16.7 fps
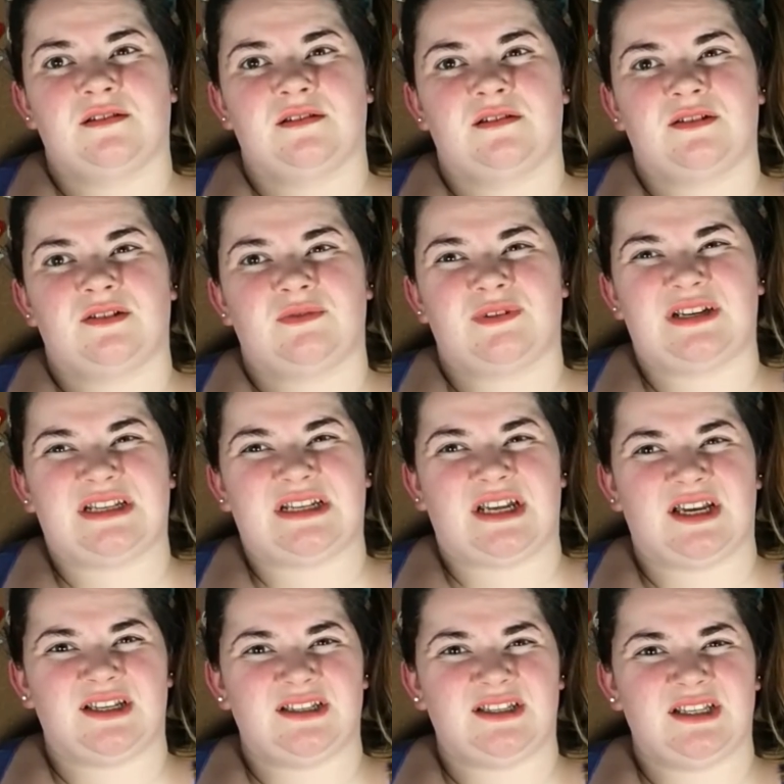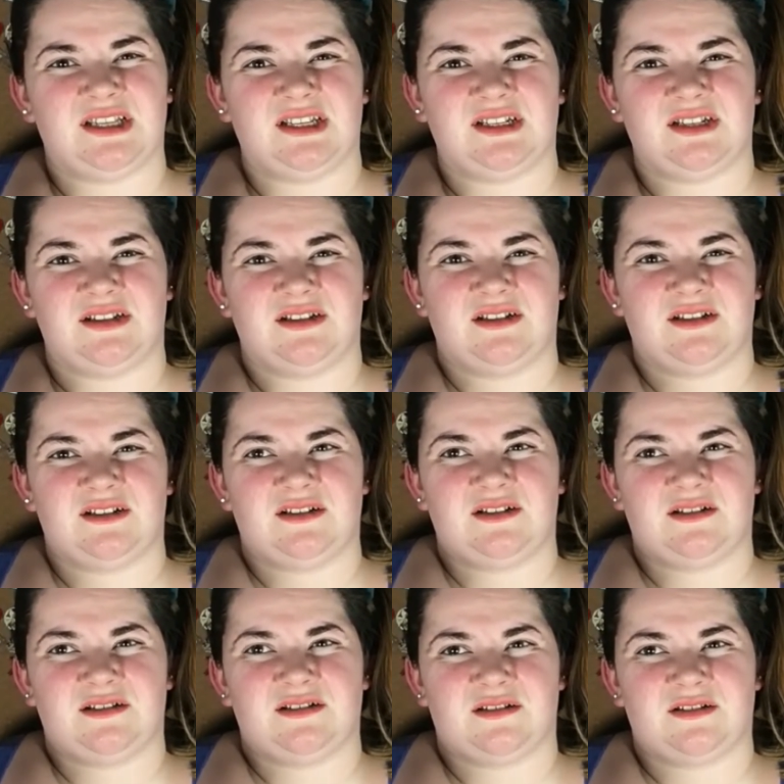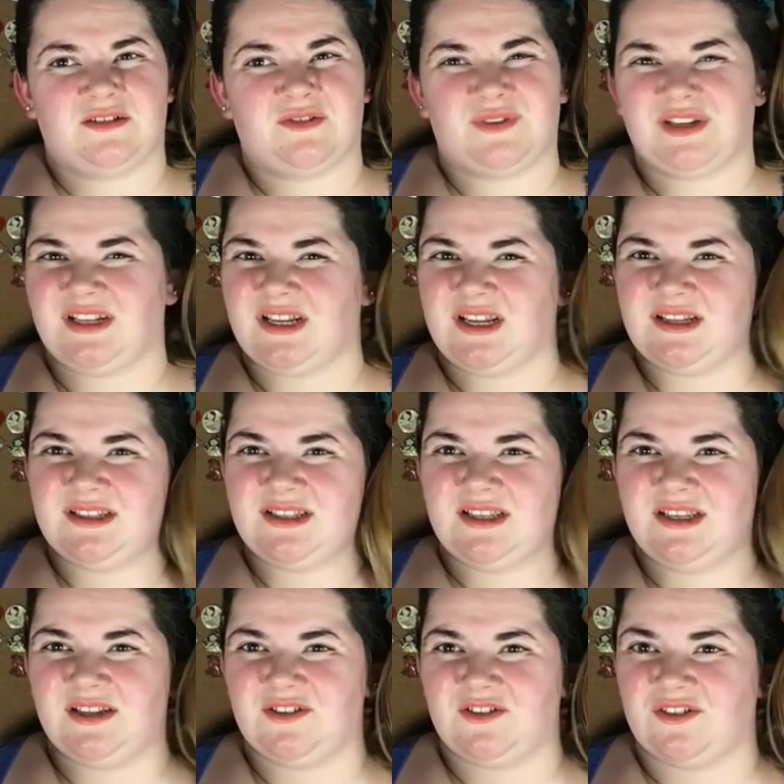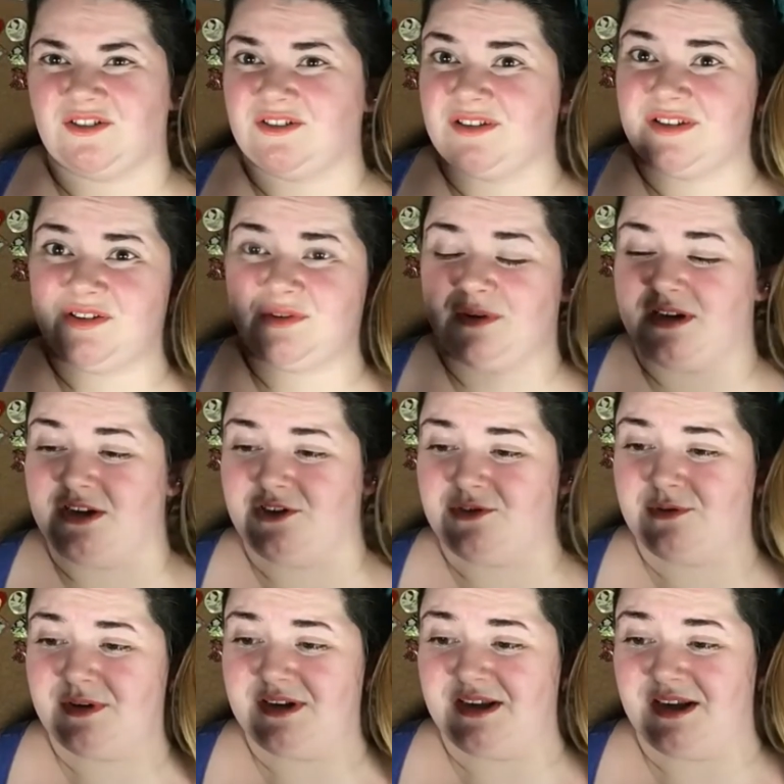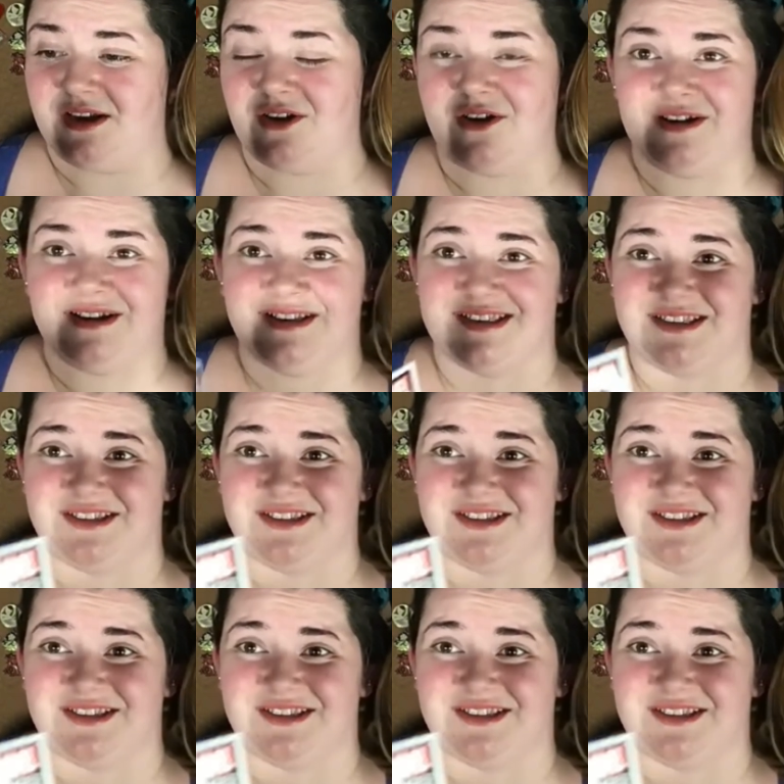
2019 or early 2020. I honestly